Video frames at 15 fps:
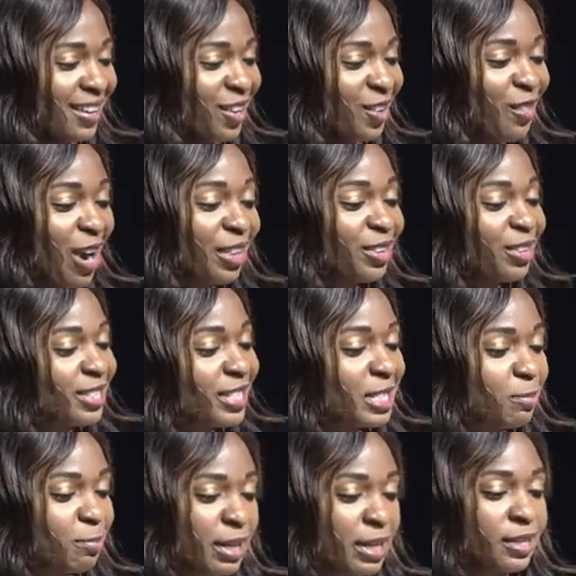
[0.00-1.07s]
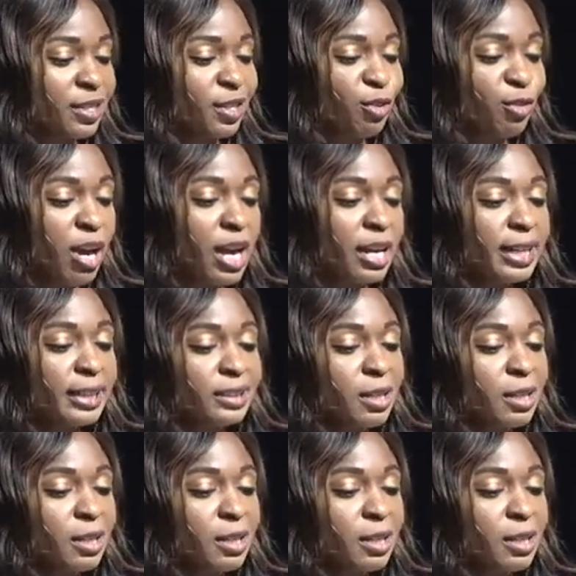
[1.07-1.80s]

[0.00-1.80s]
Rather than speak to the rock as